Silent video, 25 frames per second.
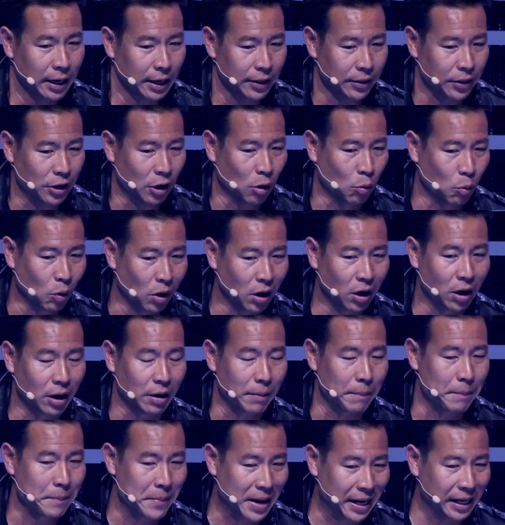There were
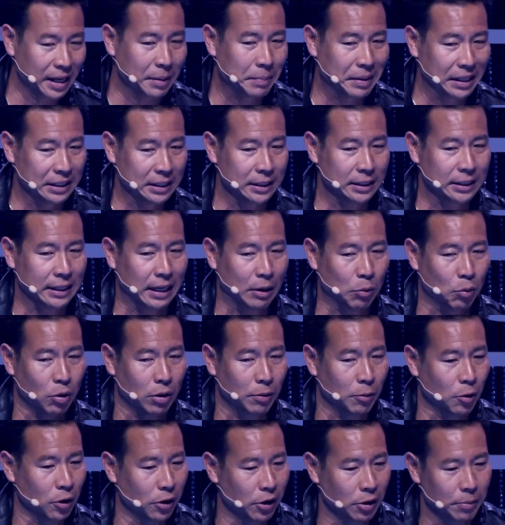many businesses that were
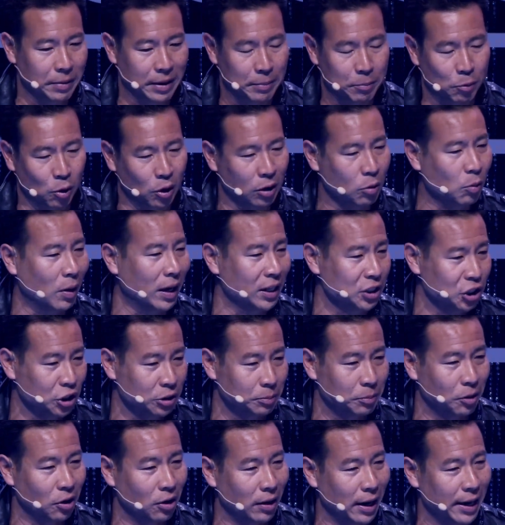a little bit more
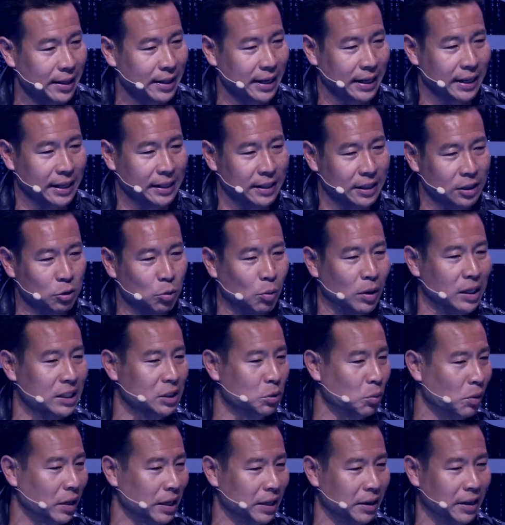questionable, I think in the
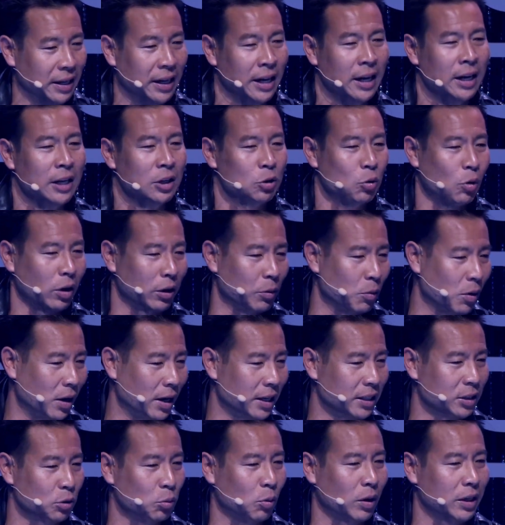2020,
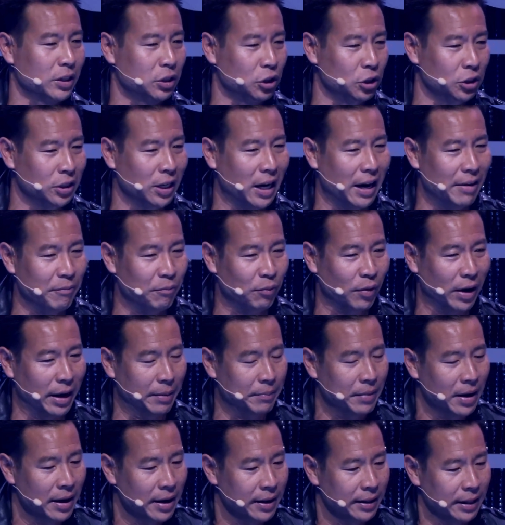21, 22
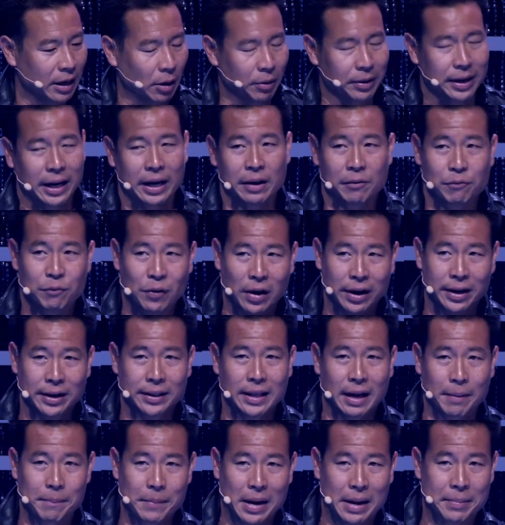timeframe that were getting funded
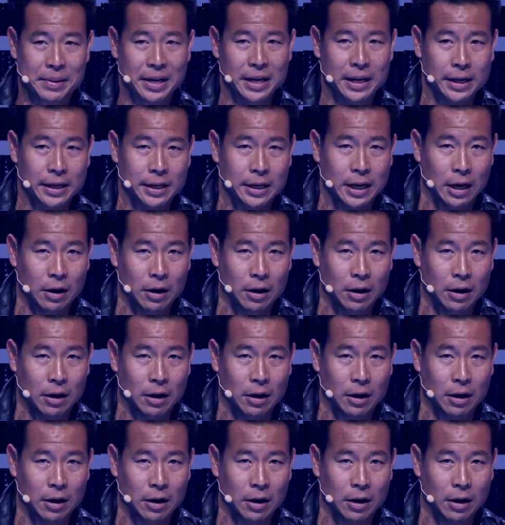that maybe,